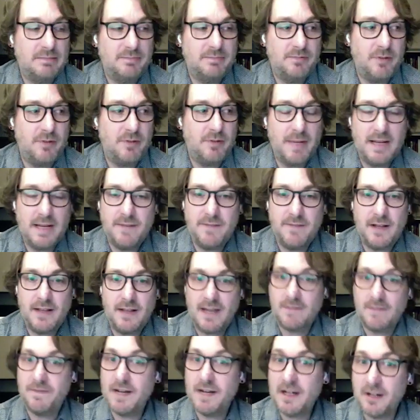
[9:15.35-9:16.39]
For me, it felt
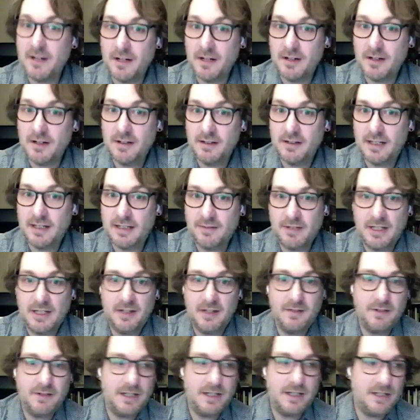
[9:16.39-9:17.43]
like fear. What are
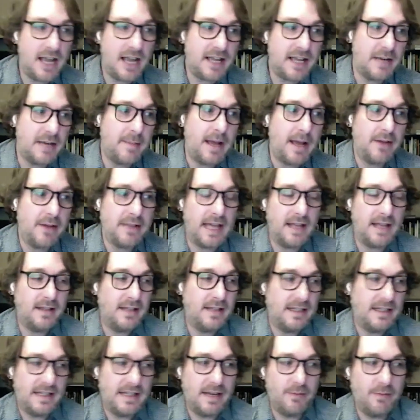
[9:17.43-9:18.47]
you talking about? That
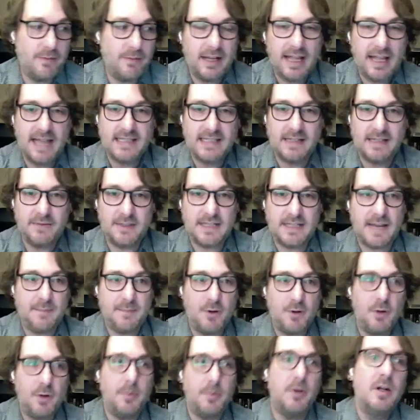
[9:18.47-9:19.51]
didn't realize it was
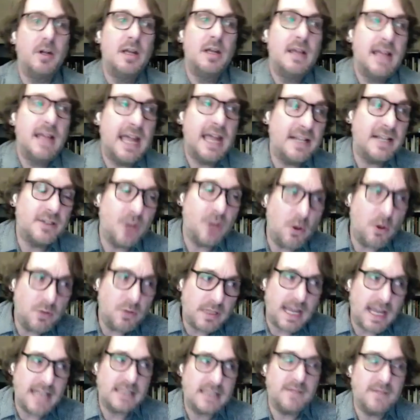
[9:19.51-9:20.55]
abnormal. And it's those
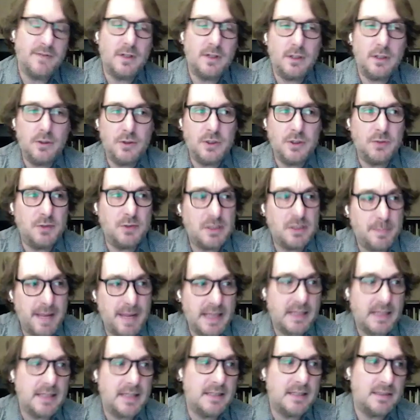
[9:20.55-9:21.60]
kinds of clues which
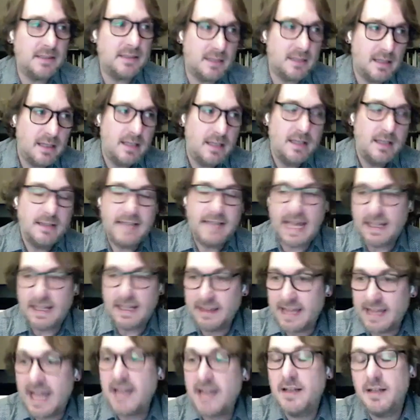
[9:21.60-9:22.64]
that
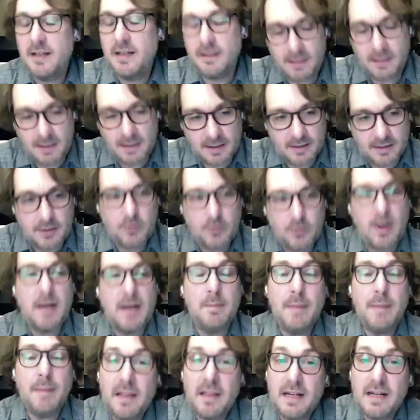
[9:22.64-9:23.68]
led
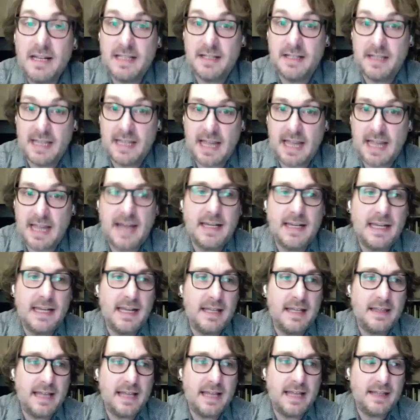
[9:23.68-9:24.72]
credibility to the idea
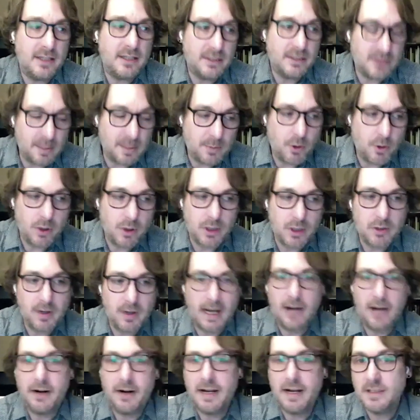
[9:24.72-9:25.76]
that the subcortical
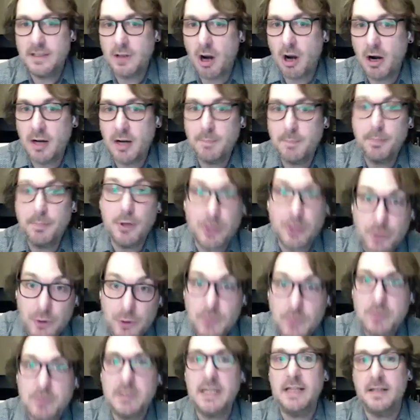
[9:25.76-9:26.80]
areas aren't
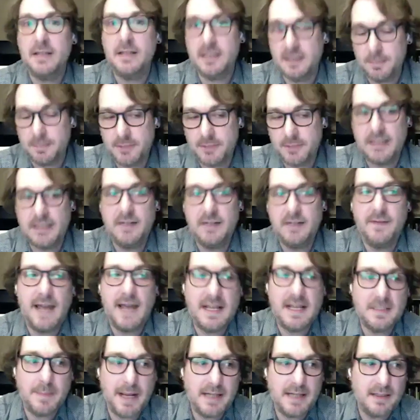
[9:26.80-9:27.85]
producing the subjective
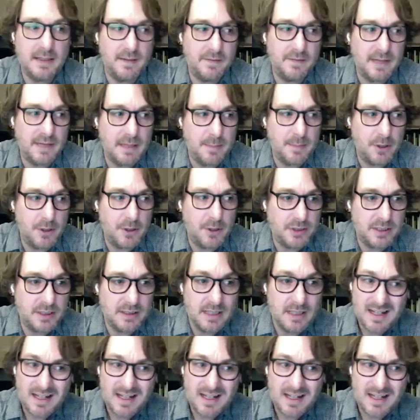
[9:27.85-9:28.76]
aspect of the emotions.